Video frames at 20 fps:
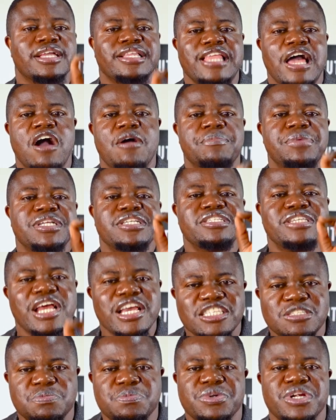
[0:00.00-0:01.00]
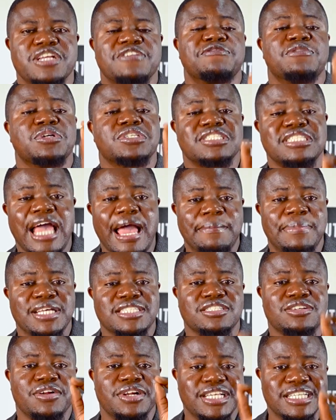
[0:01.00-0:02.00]
that will be desperate for
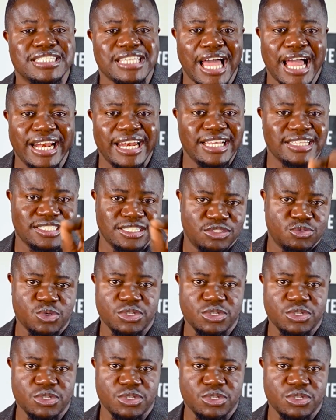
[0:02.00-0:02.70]
cybersecurity talent in